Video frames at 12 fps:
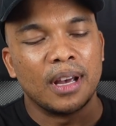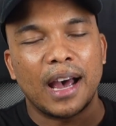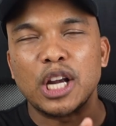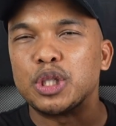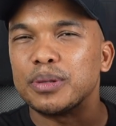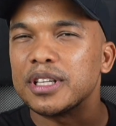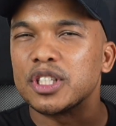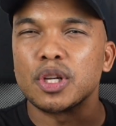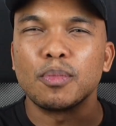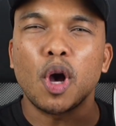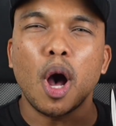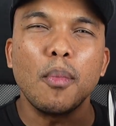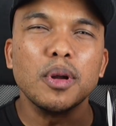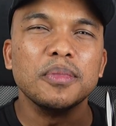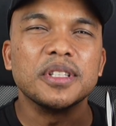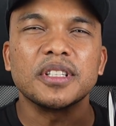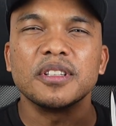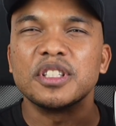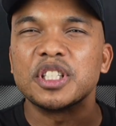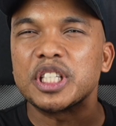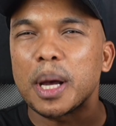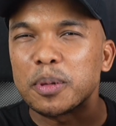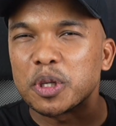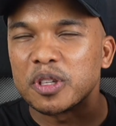address some common
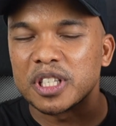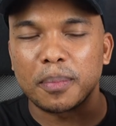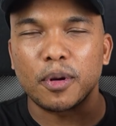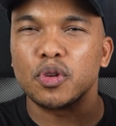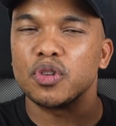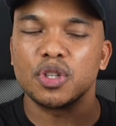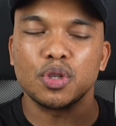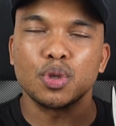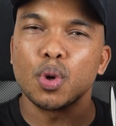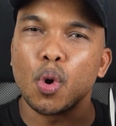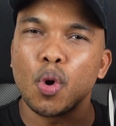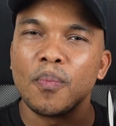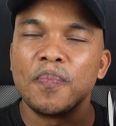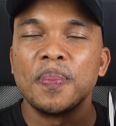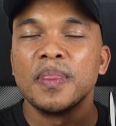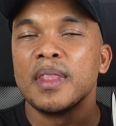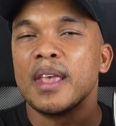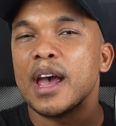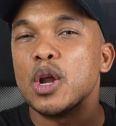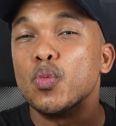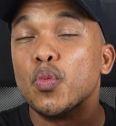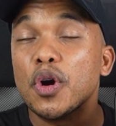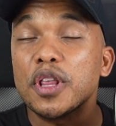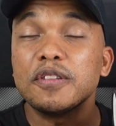misconceptions about using Tor,
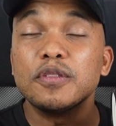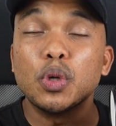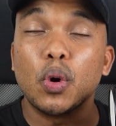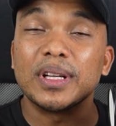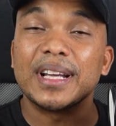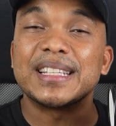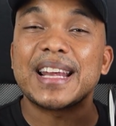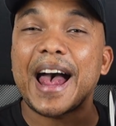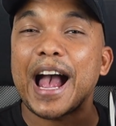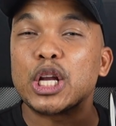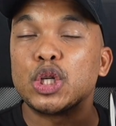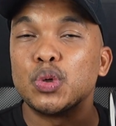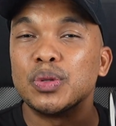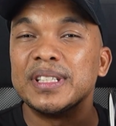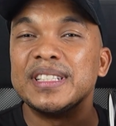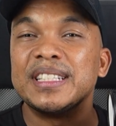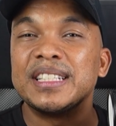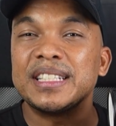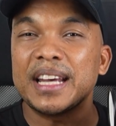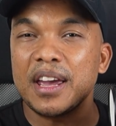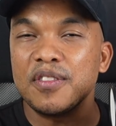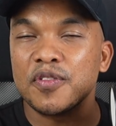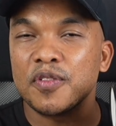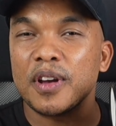and whether or not it's actually
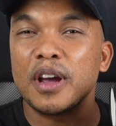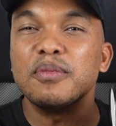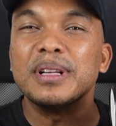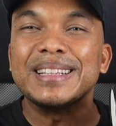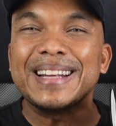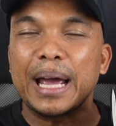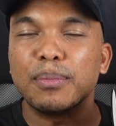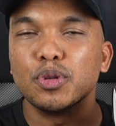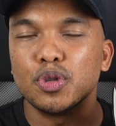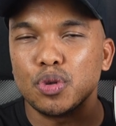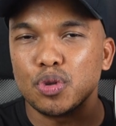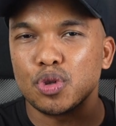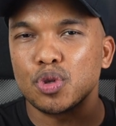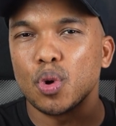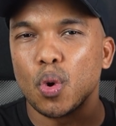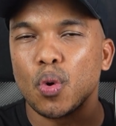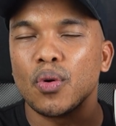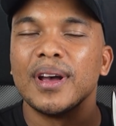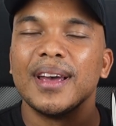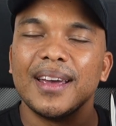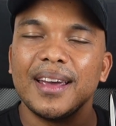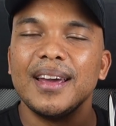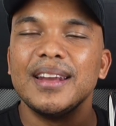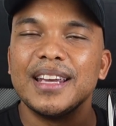safe and reliable to use Tor
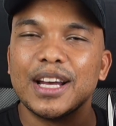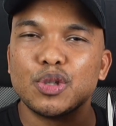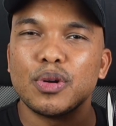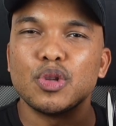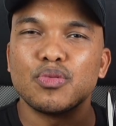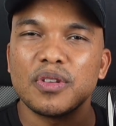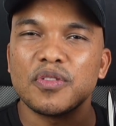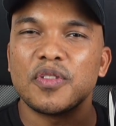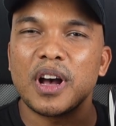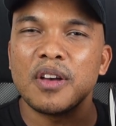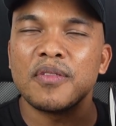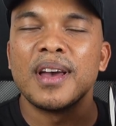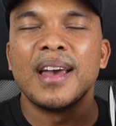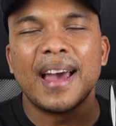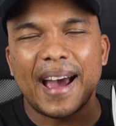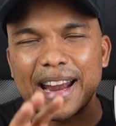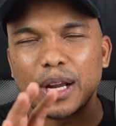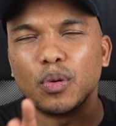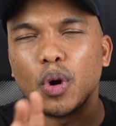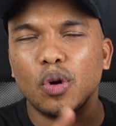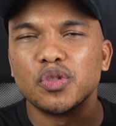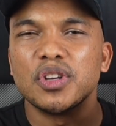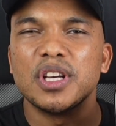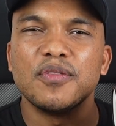in the year 2025. And I will
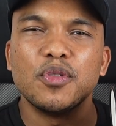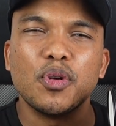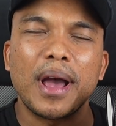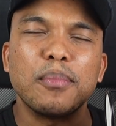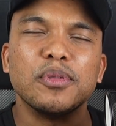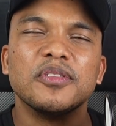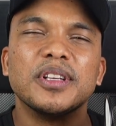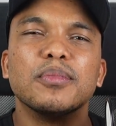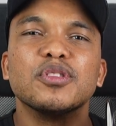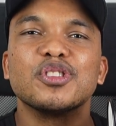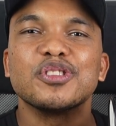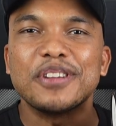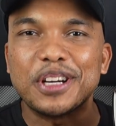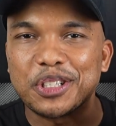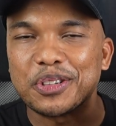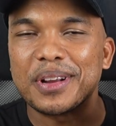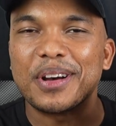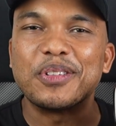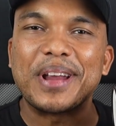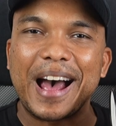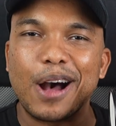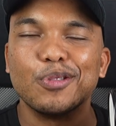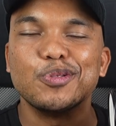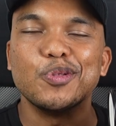also give you a brief demonstration on
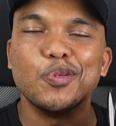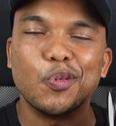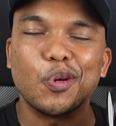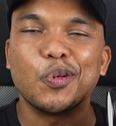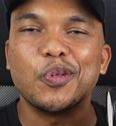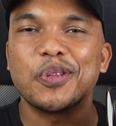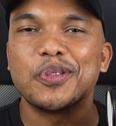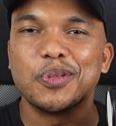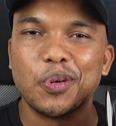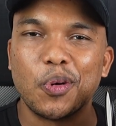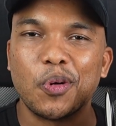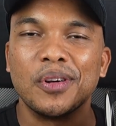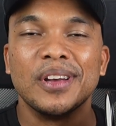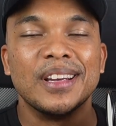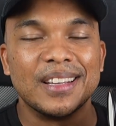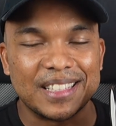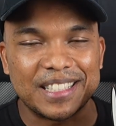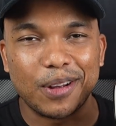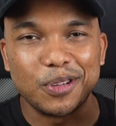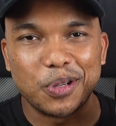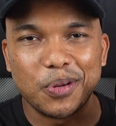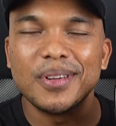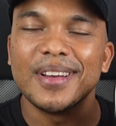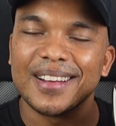how to work with Tor. Sounds
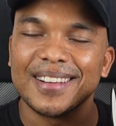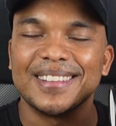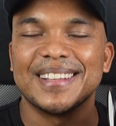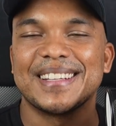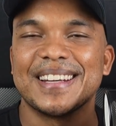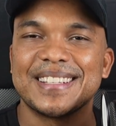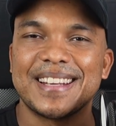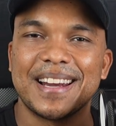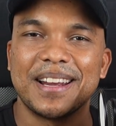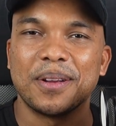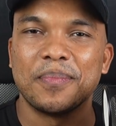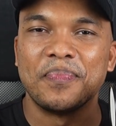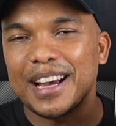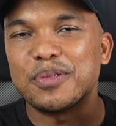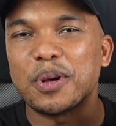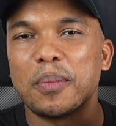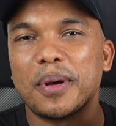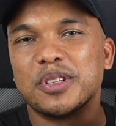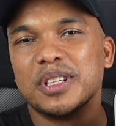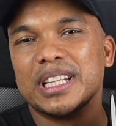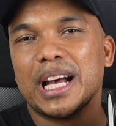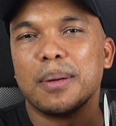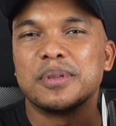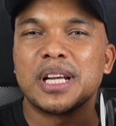good? Let's get started. Guys, welcome back to
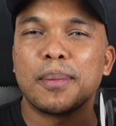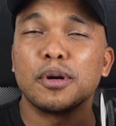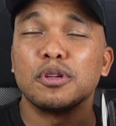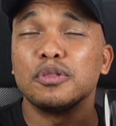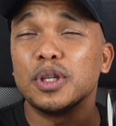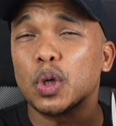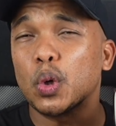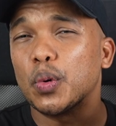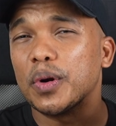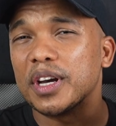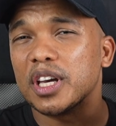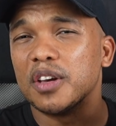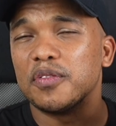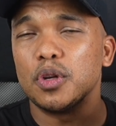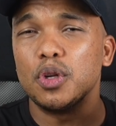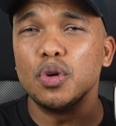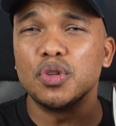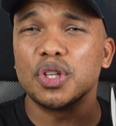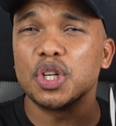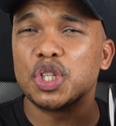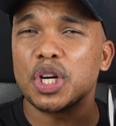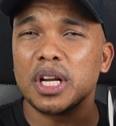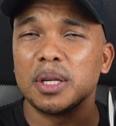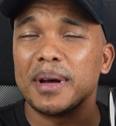Lab Cyber. Real quick, if you're new to the
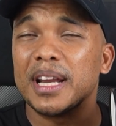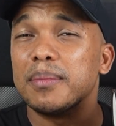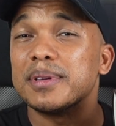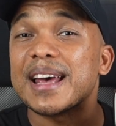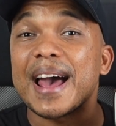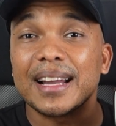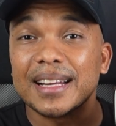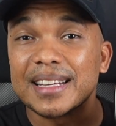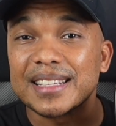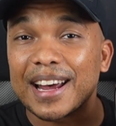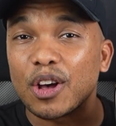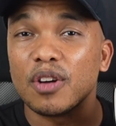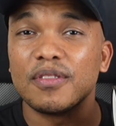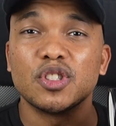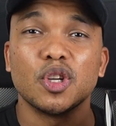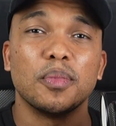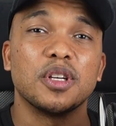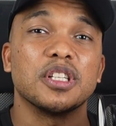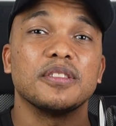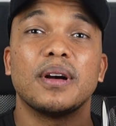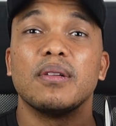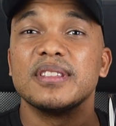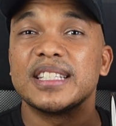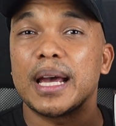channel, my name is Alex. I cover topics
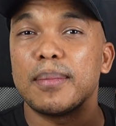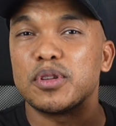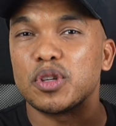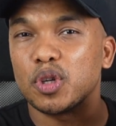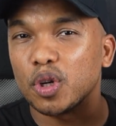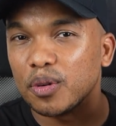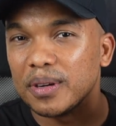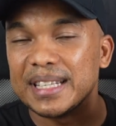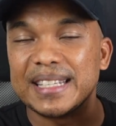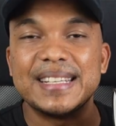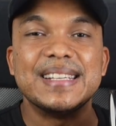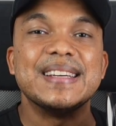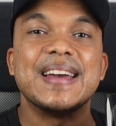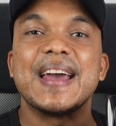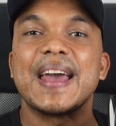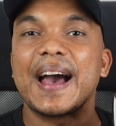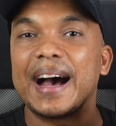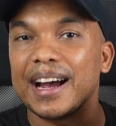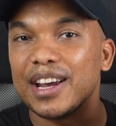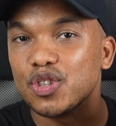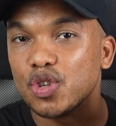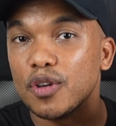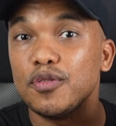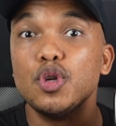around cybersecurity, AI.
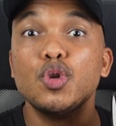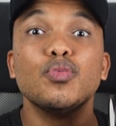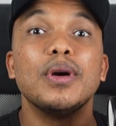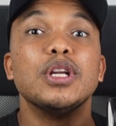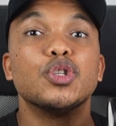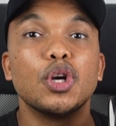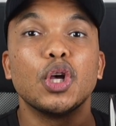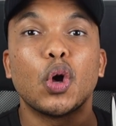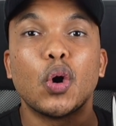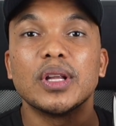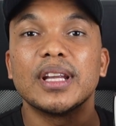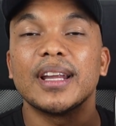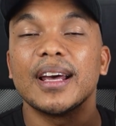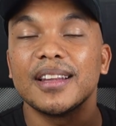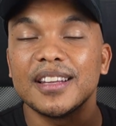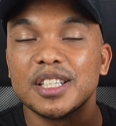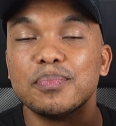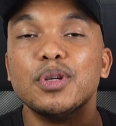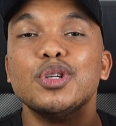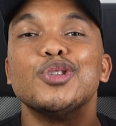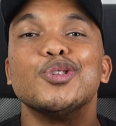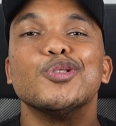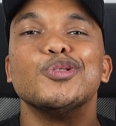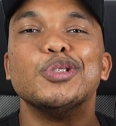So if you do enjoy content like this, be
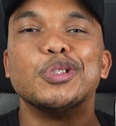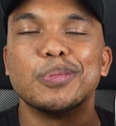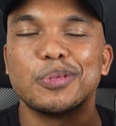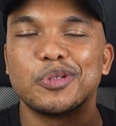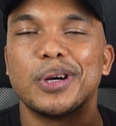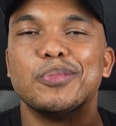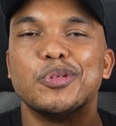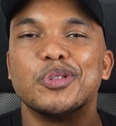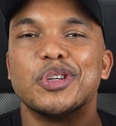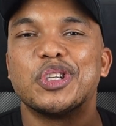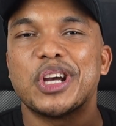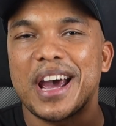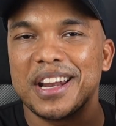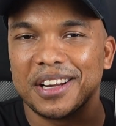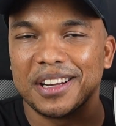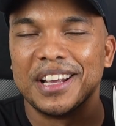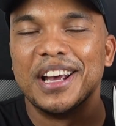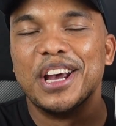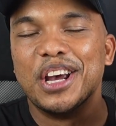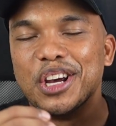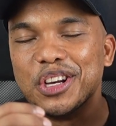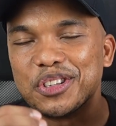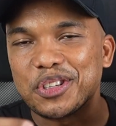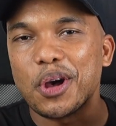sure to subscribe to the channel.
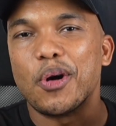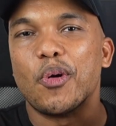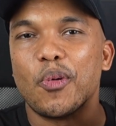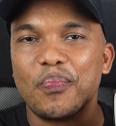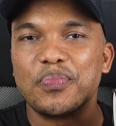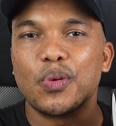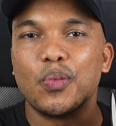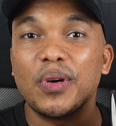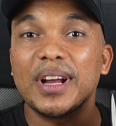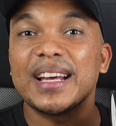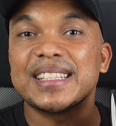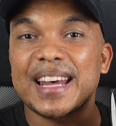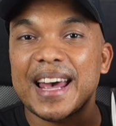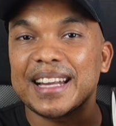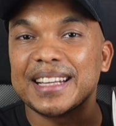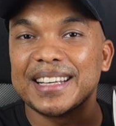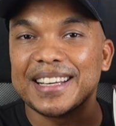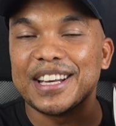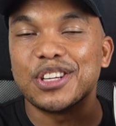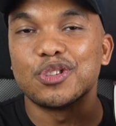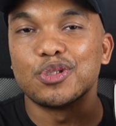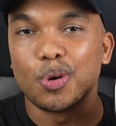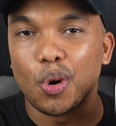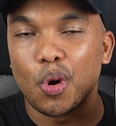So what exactly is
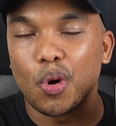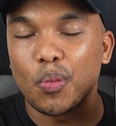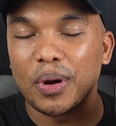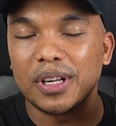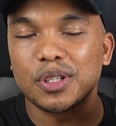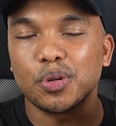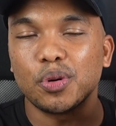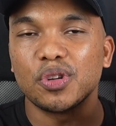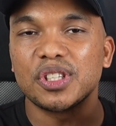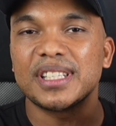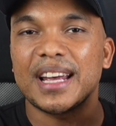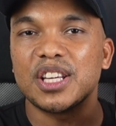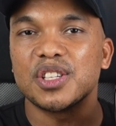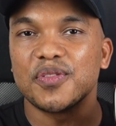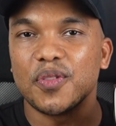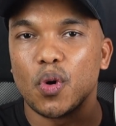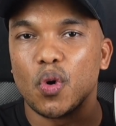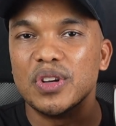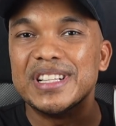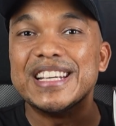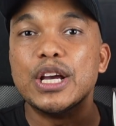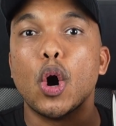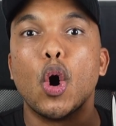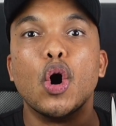Tor? Well, Tor stands for
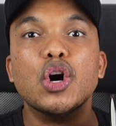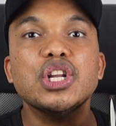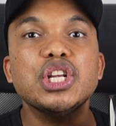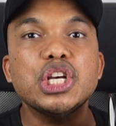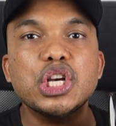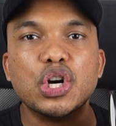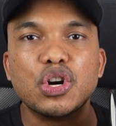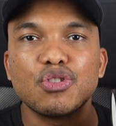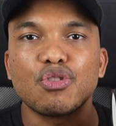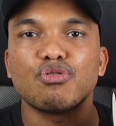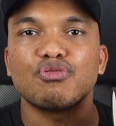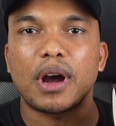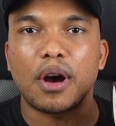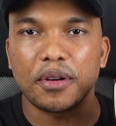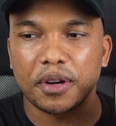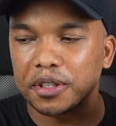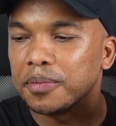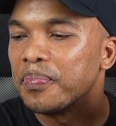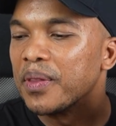the Onion Router.